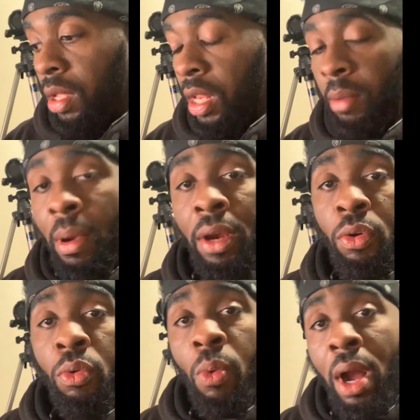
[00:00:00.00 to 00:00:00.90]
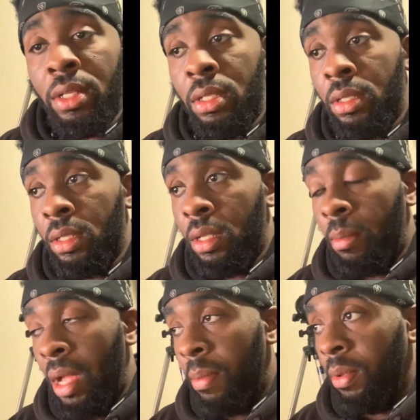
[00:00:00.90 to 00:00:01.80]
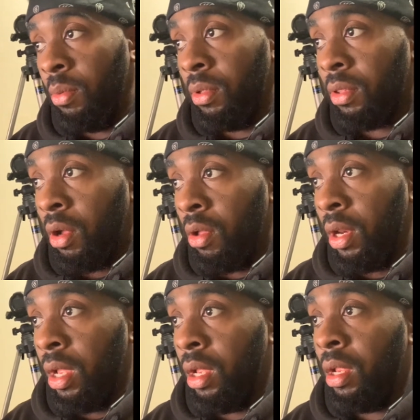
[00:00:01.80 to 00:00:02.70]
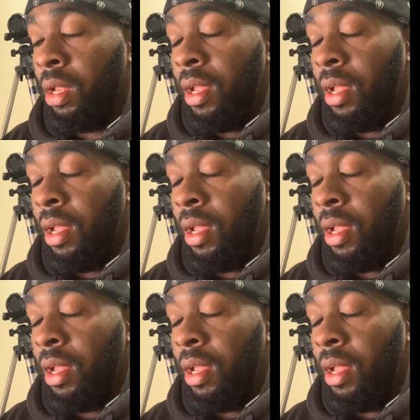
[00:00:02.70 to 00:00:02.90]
anybody who watches it. I'm happy with all that.